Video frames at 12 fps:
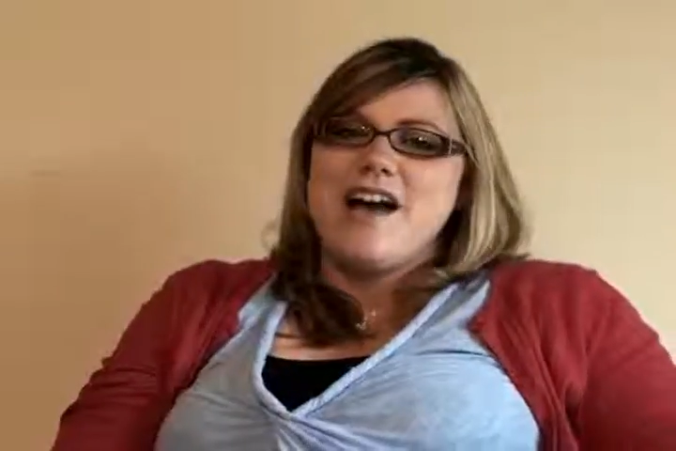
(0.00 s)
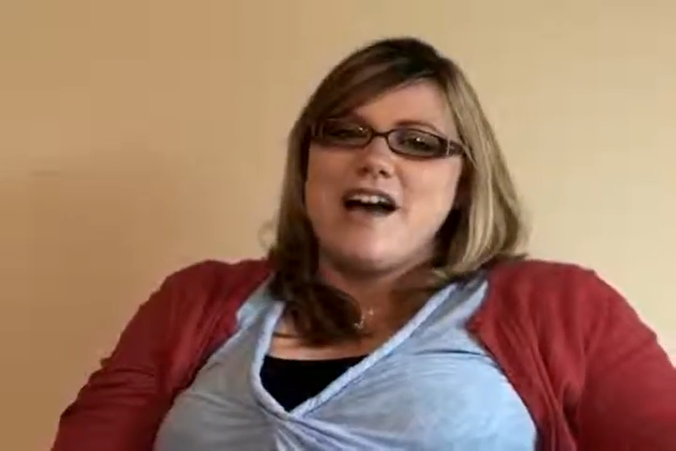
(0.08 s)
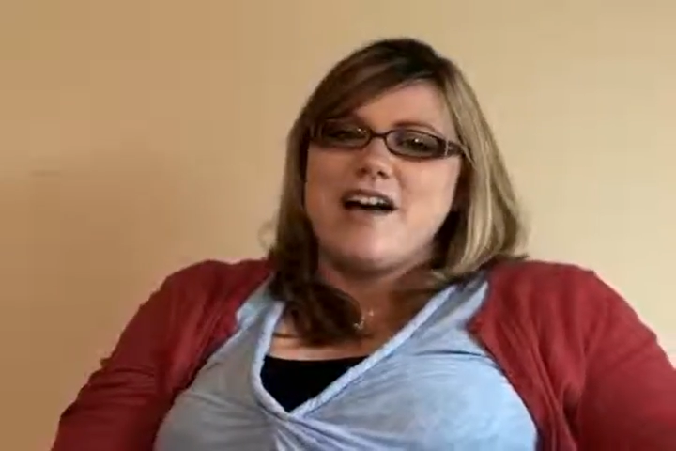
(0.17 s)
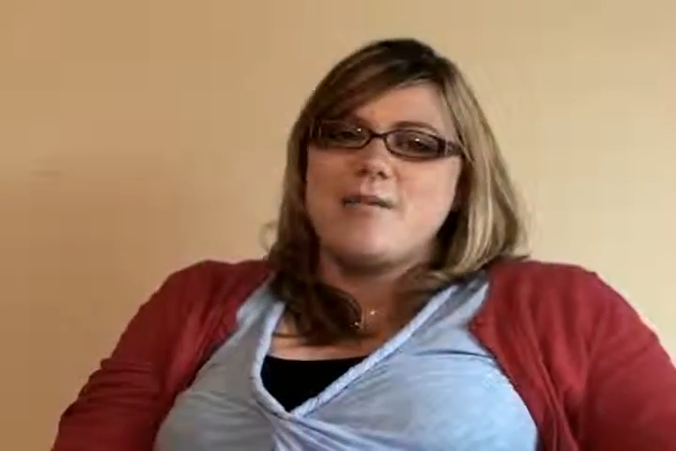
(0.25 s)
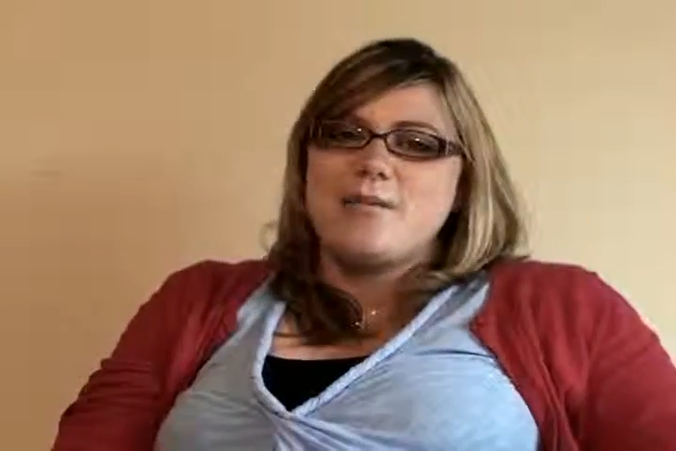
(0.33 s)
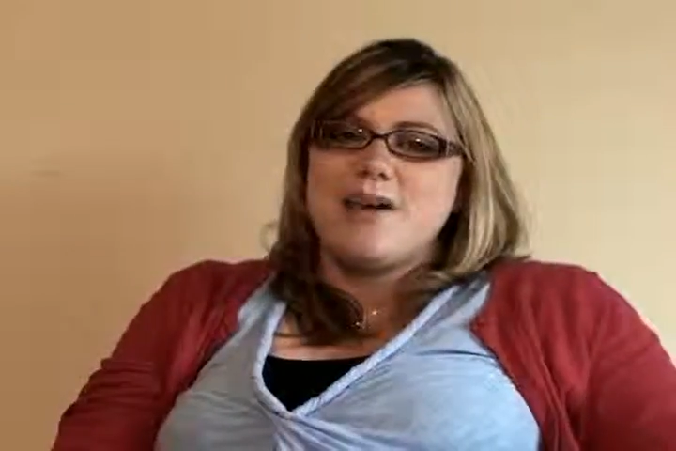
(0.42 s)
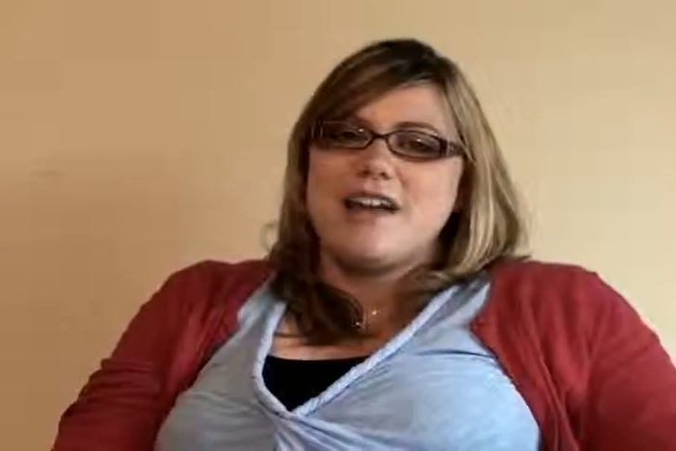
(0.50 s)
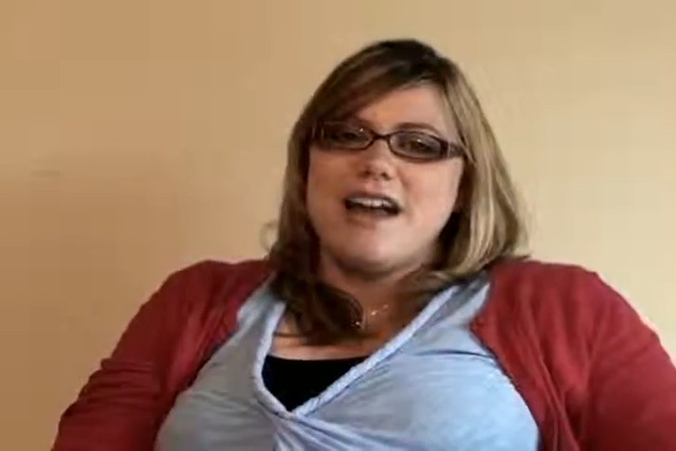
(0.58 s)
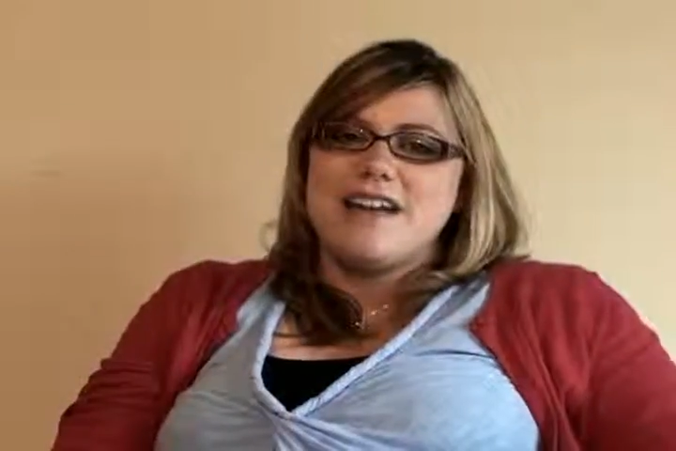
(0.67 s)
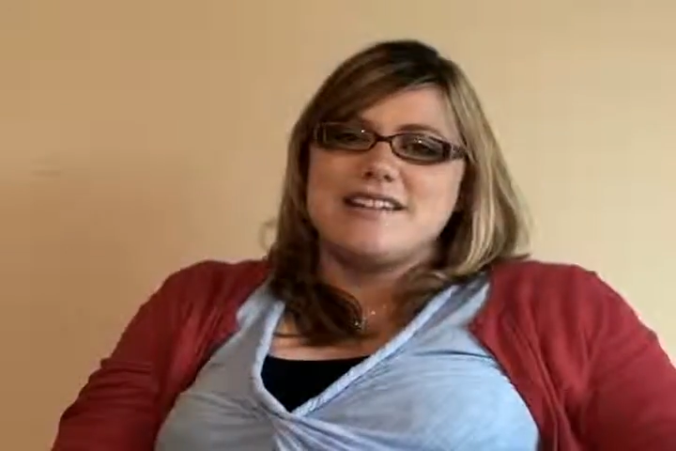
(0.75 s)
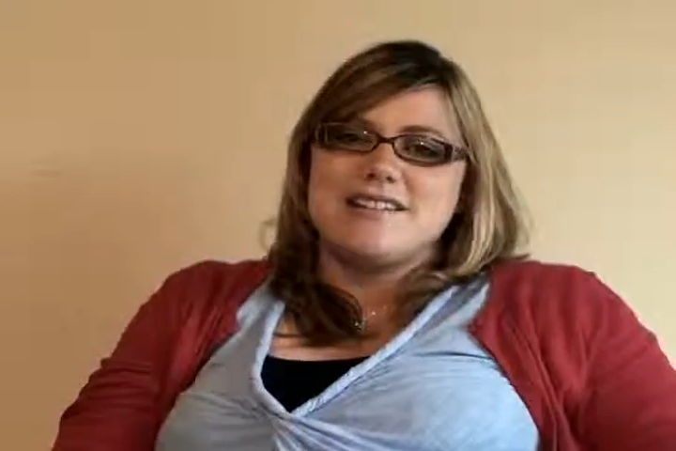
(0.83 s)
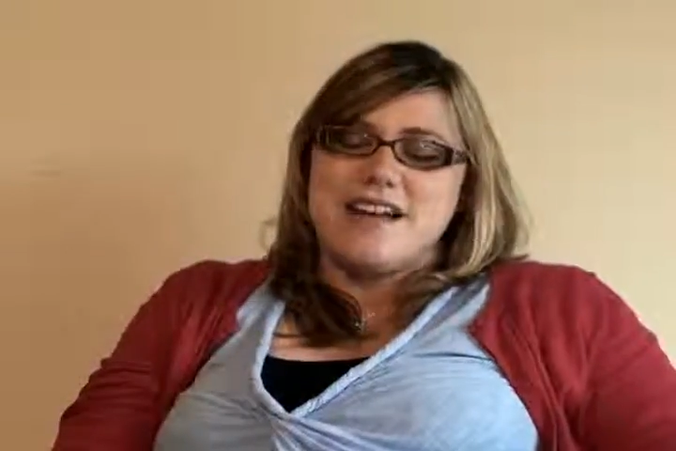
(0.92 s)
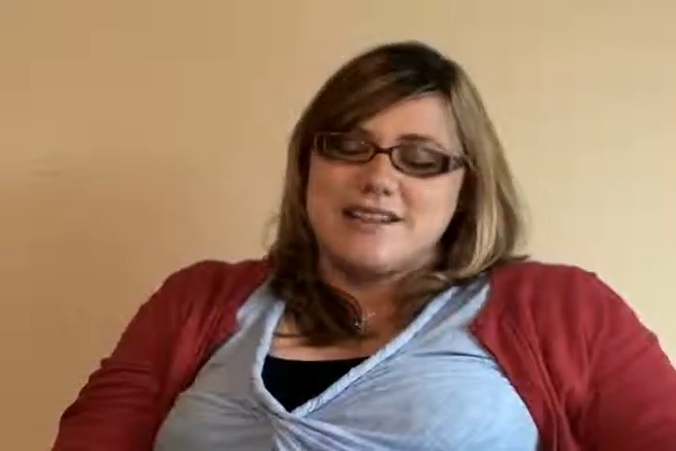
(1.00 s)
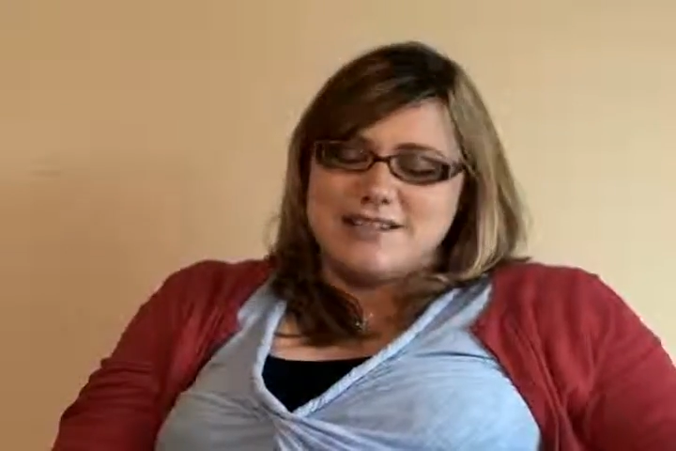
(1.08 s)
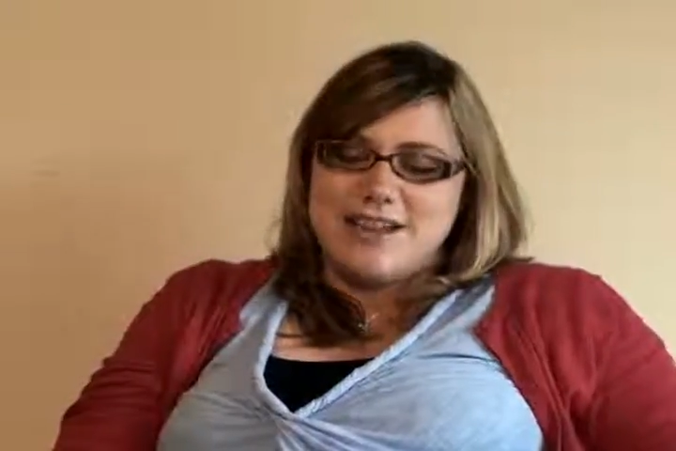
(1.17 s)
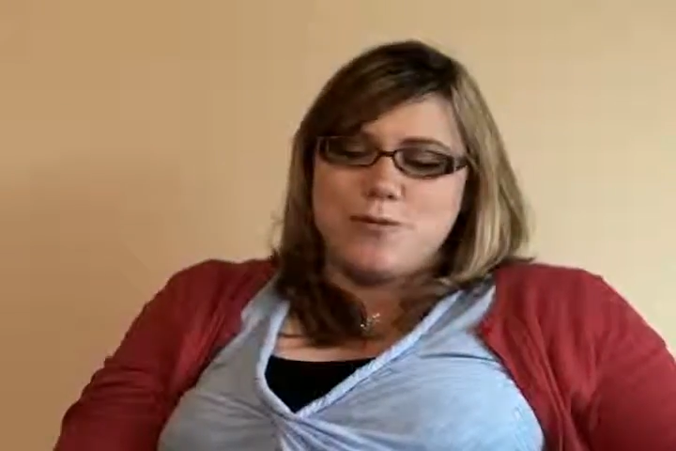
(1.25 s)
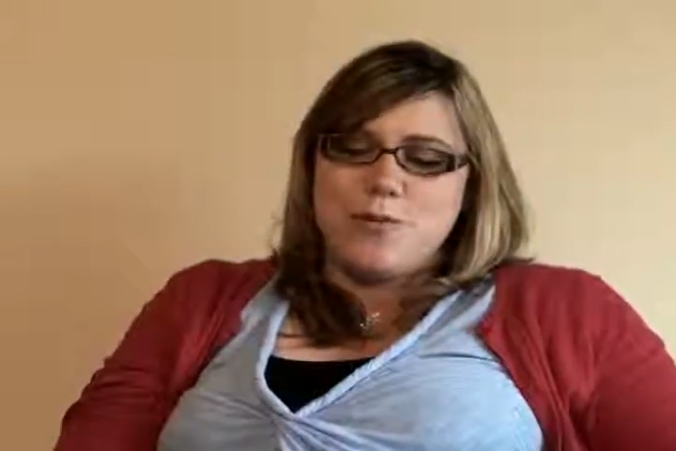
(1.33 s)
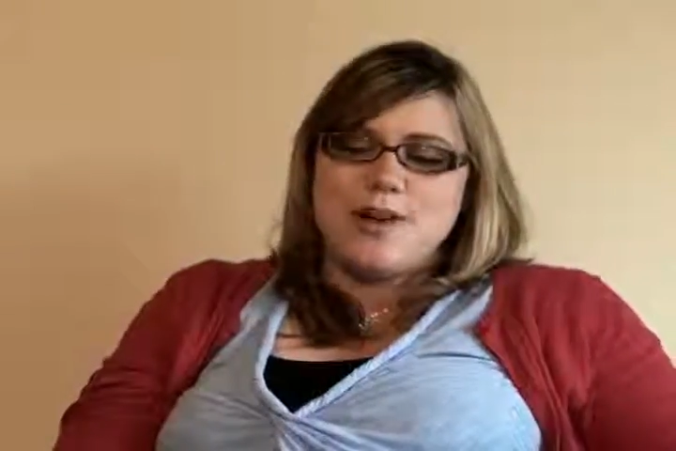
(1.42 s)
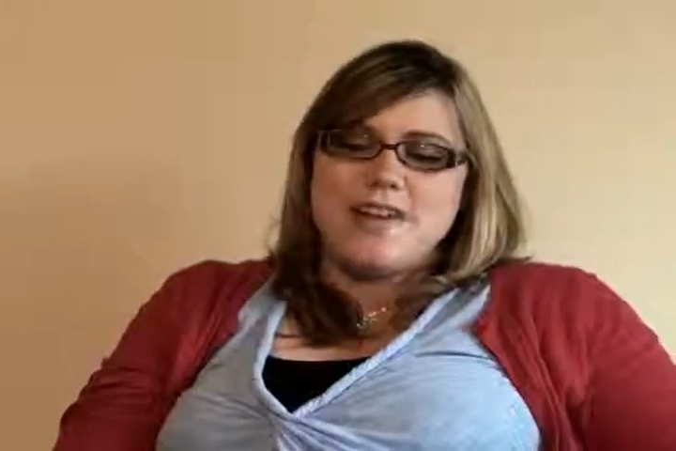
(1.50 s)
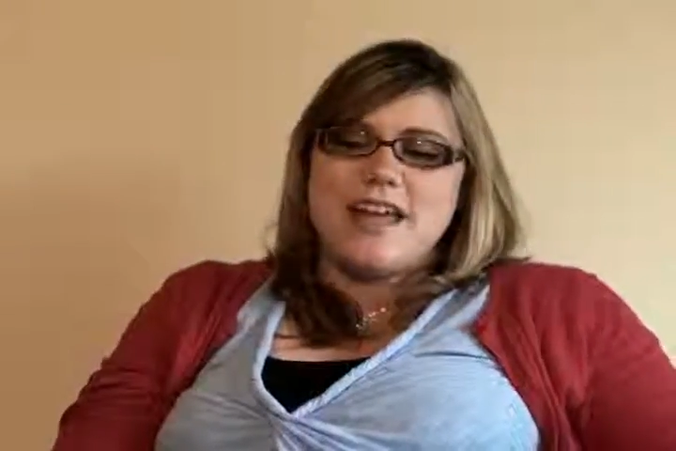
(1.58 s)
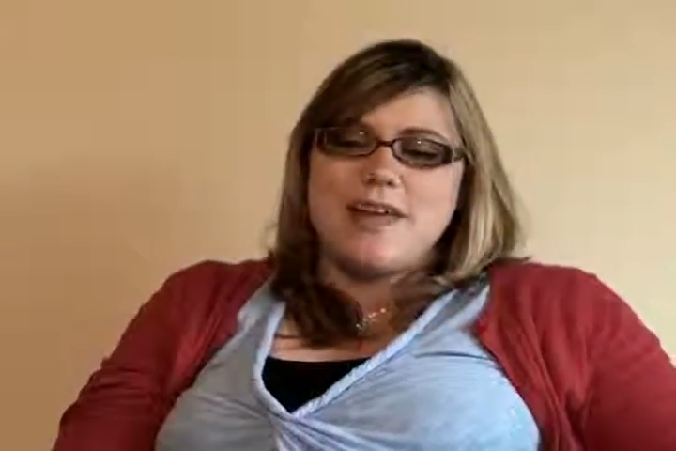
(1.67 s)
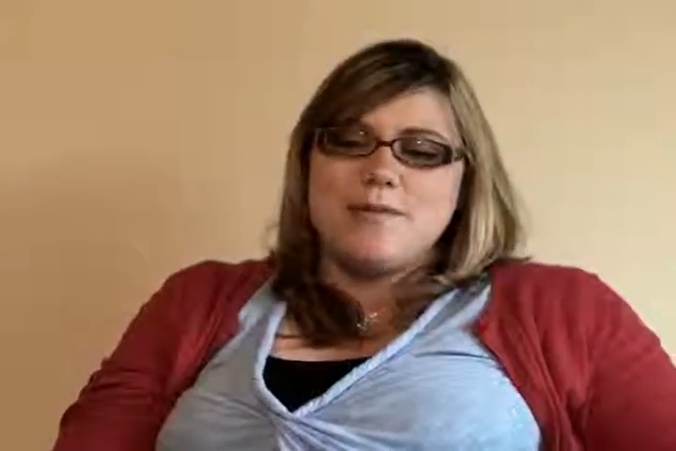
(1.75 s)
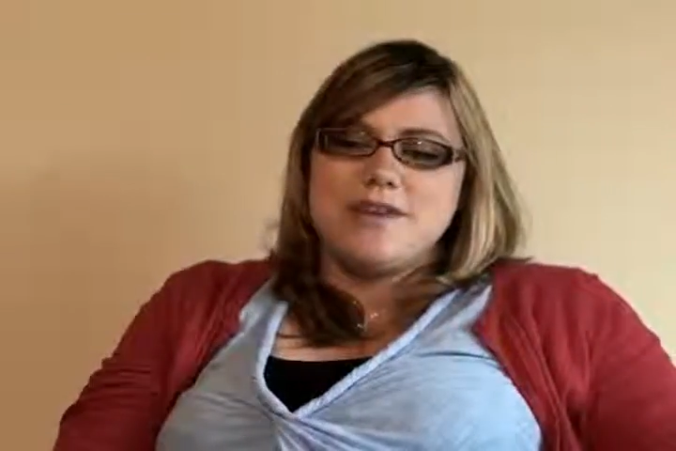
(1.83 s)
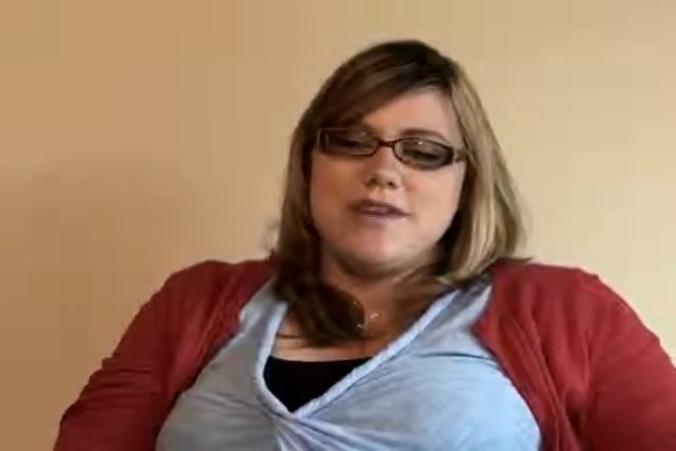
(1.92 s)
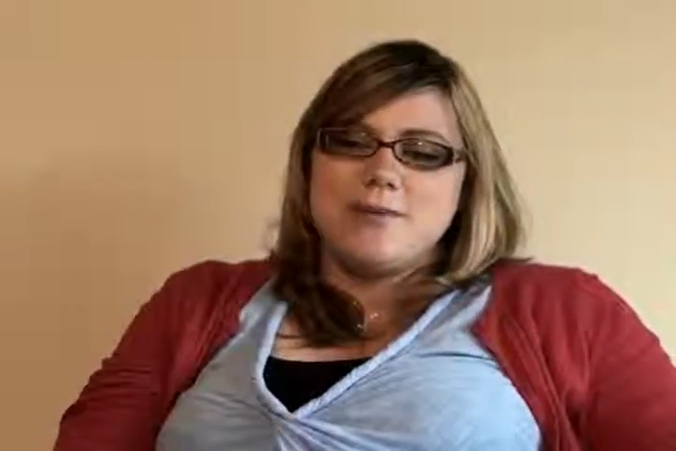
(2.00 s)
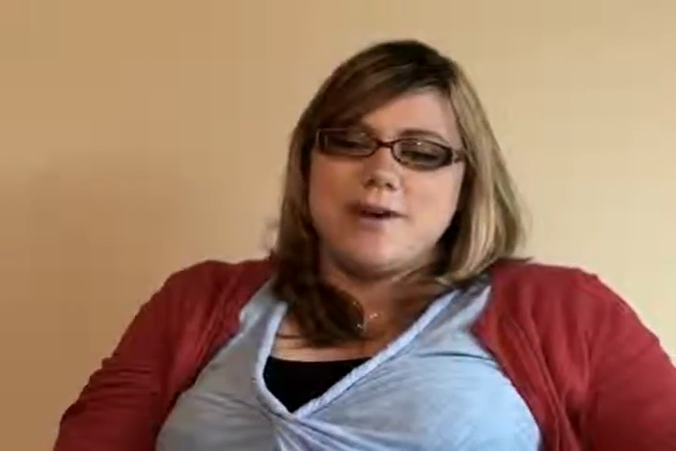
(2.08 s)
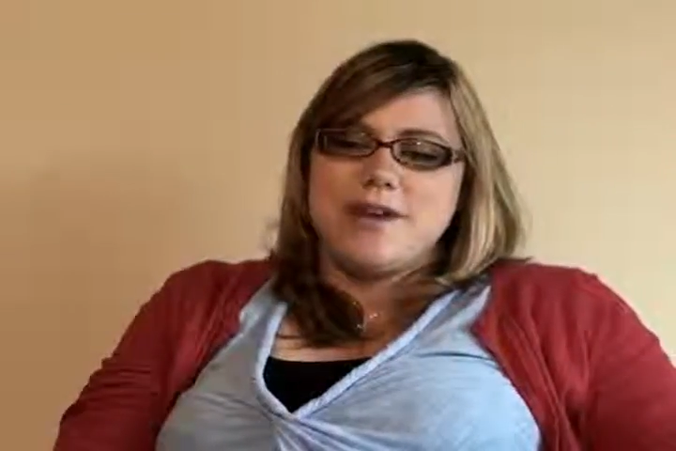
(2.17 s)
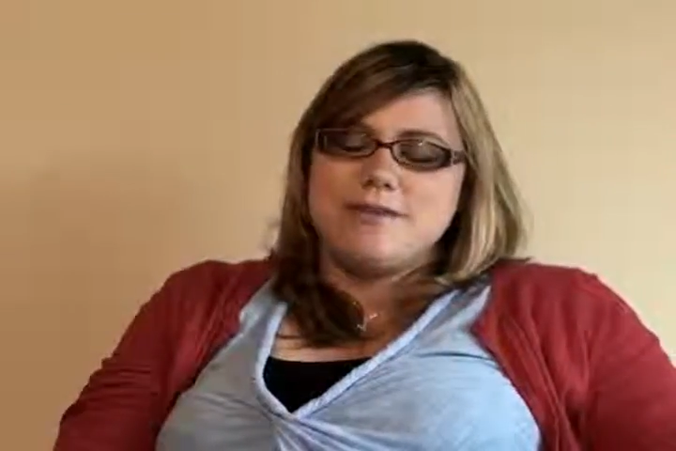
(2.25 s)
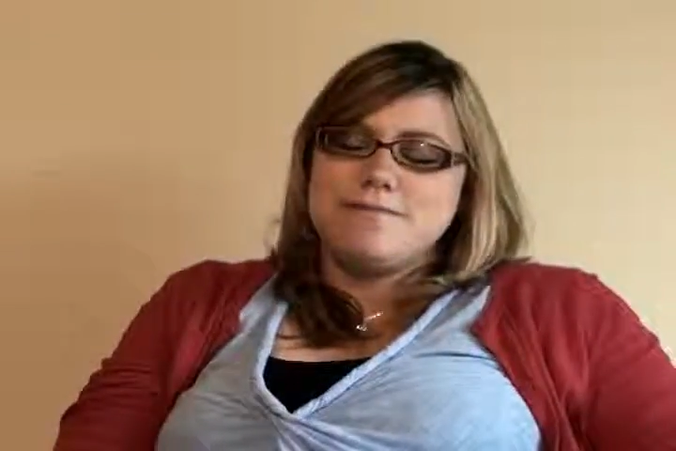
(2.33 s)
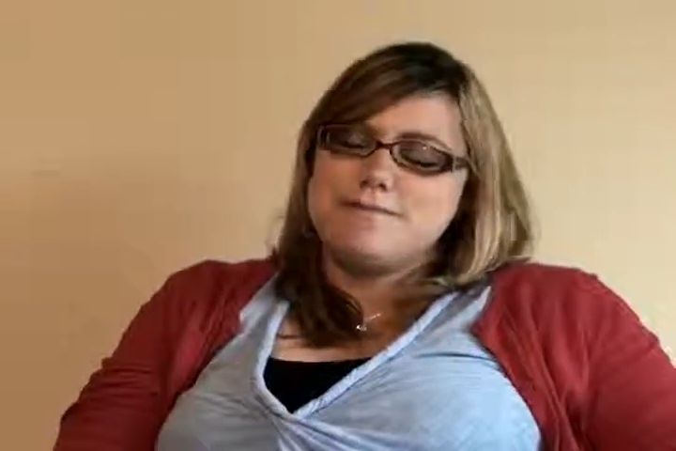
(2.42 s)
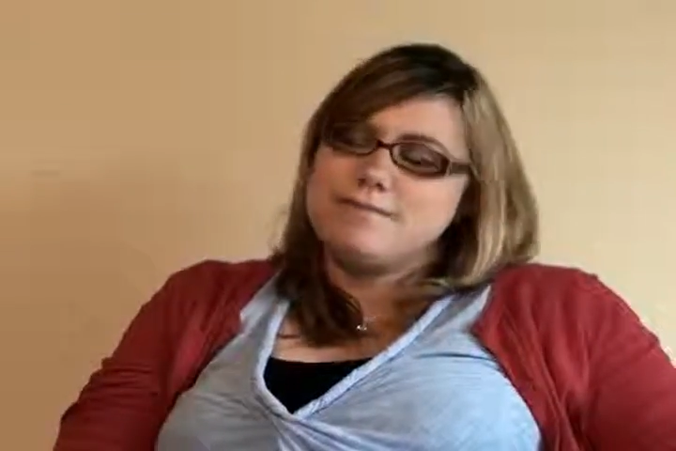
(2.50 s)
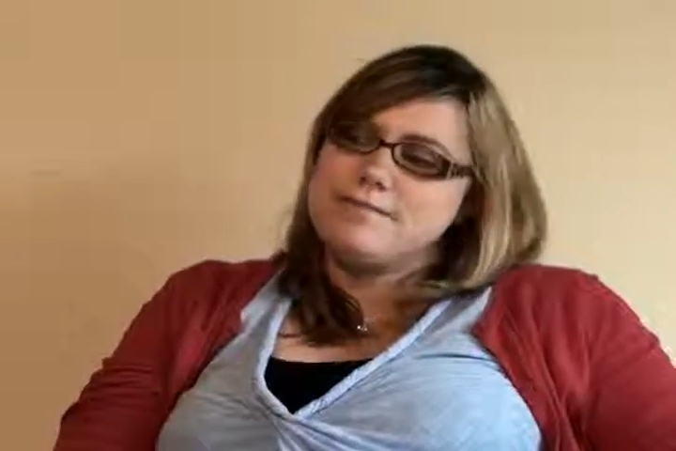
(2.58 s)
But I said one name, and he went,